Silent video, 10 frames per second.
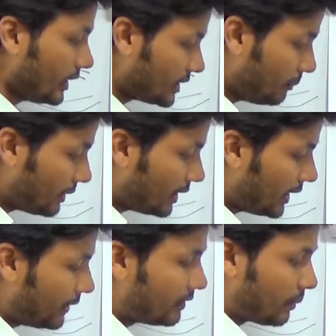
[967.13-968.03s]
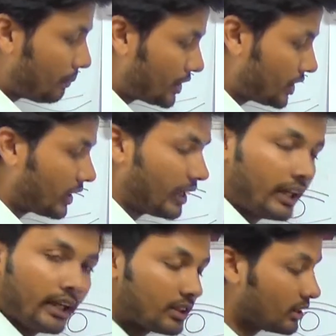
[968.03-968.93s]
Similarly, even the pressure
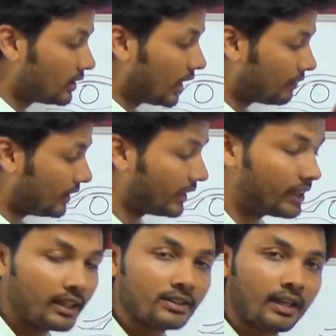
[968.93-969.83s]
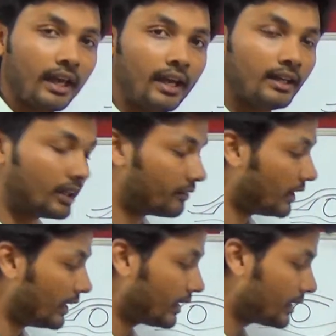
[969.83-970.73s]
gradients that will
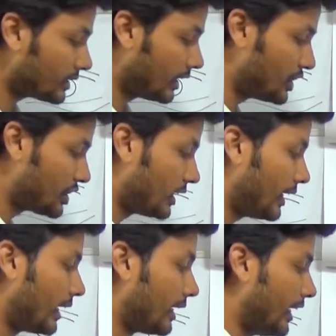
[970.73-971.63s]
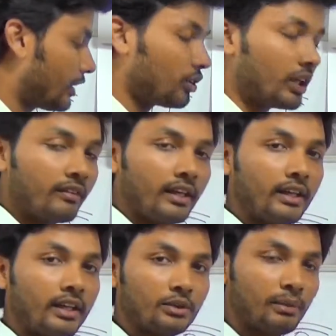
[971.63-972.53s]
decrease initially, and later on that will
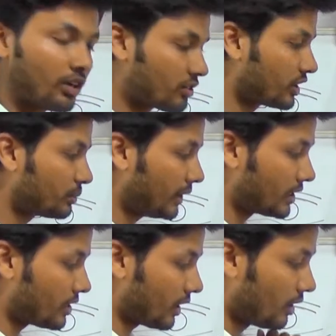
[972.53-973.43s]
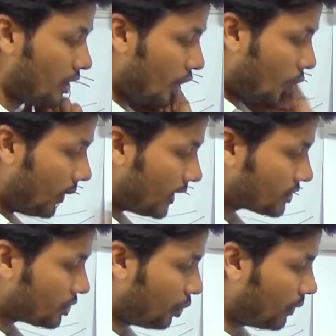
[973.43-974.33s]
increase because of the spillage track.
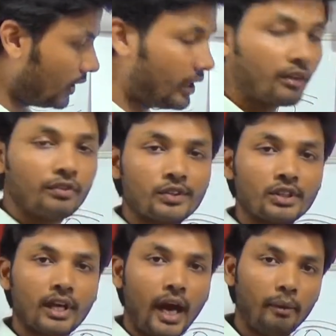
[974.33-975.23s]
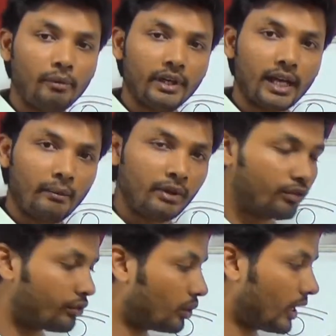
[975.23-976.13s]
Whereas over here, if you see the hybrid
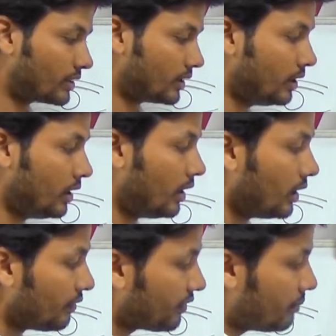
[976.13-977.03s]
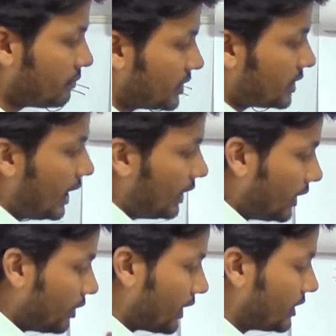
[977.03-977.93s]
laminar flow nozzle, from
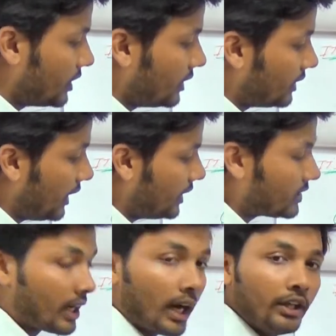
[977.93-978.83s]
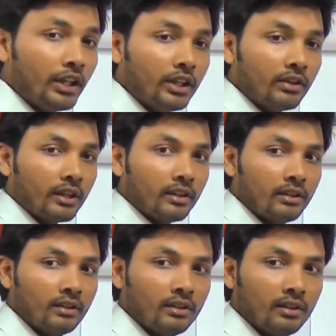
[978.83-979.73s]
starting you can see
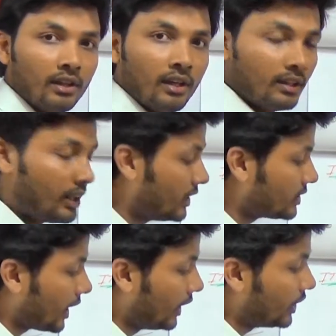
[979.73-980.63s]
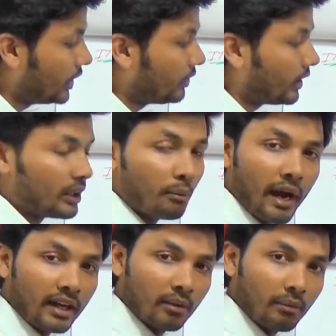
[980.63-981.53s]
there is a continuity in the
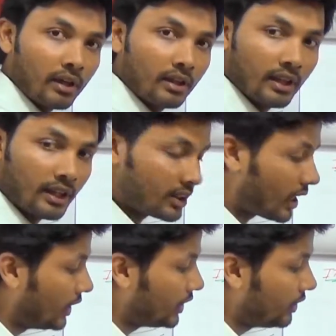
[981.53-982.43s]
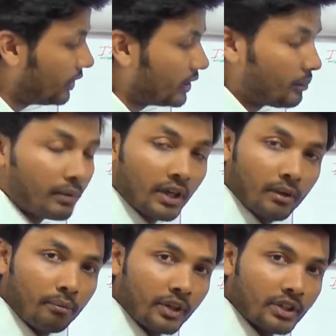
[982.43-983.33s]
Mach number, there is a continuity in the
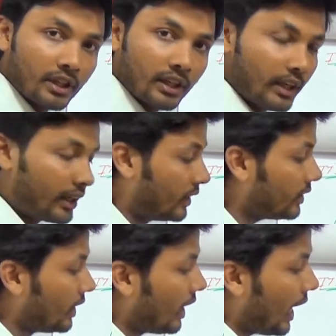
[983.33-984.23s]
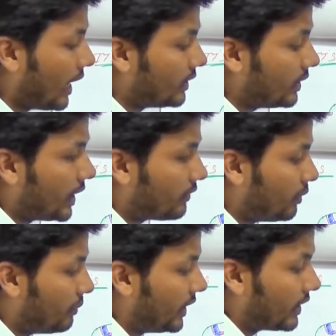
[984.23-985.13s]
pressure gradient, and then that
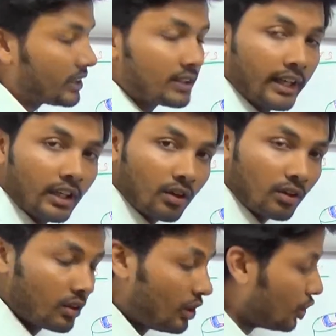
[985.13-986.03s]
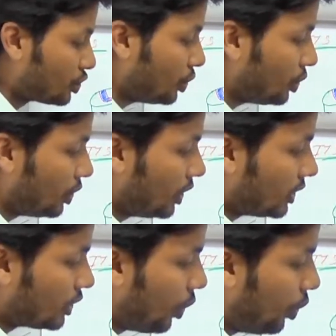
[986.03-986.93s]
will be decreased later on. So
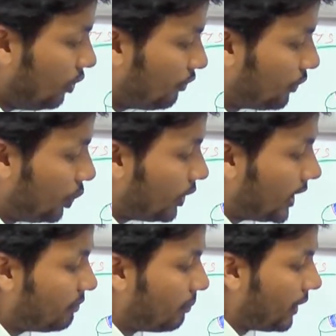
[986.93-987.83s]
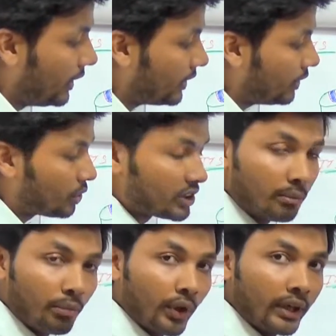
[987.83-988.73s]
the whole flow can be maintained to
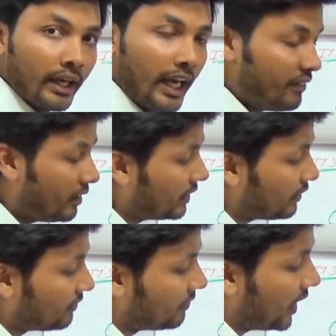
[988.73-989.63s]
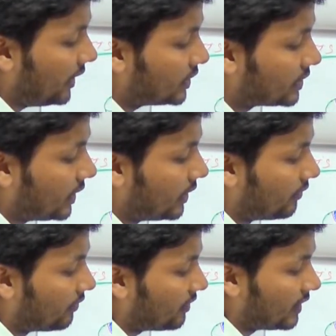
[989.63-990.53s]
some point. Even when the flight is
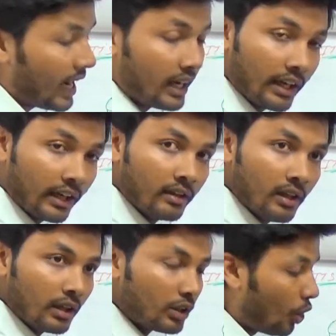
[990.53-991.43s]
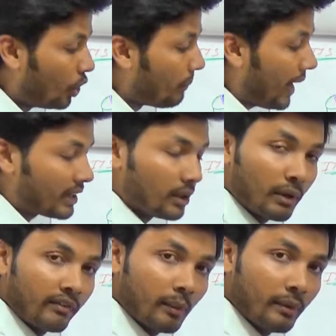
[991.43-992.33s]
landing, the whole Mach
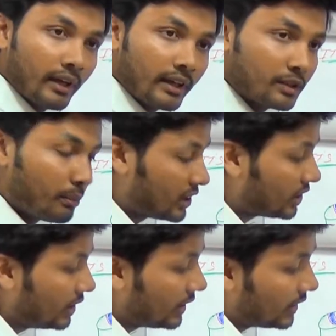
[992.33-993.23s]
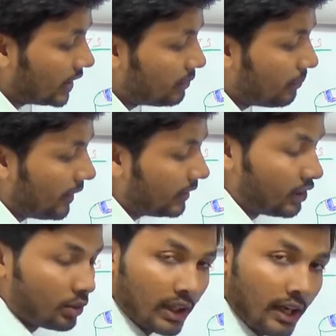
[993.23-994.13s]
number will be decreased, but still that can be
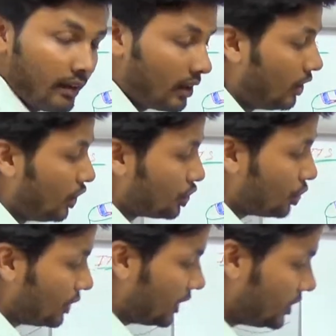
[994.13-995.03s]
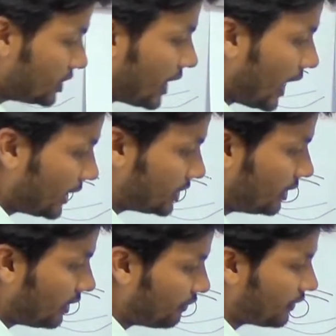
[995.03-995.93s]
maintained to the level. So this is the
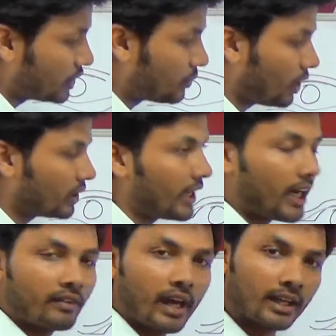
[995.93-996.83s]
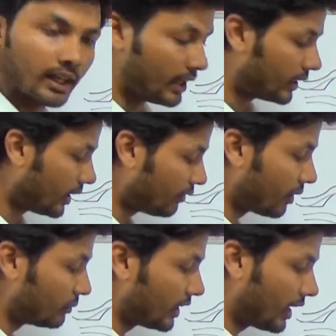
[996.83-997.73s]
actual difference what they have calculated
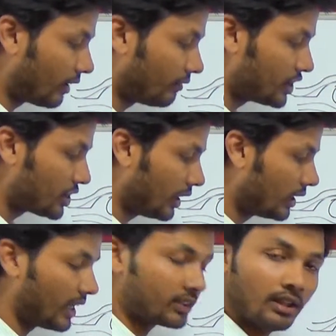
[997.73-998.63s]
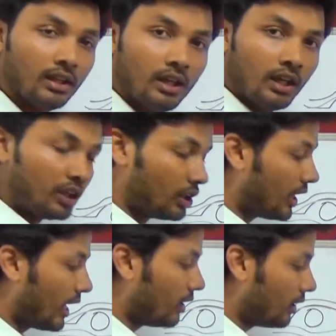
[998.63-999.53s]
from the conventional nozzle,
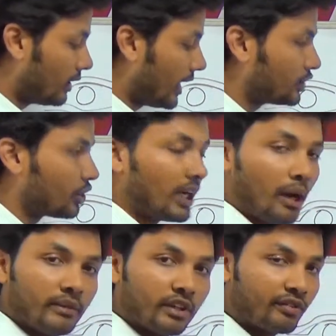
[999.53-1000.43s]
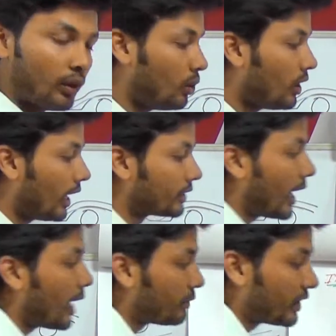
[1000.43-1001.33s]
natural laminar flow, and
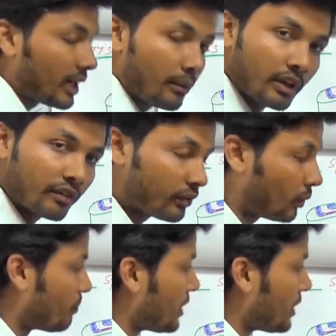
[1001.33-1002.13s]
the hybrid laminar flow.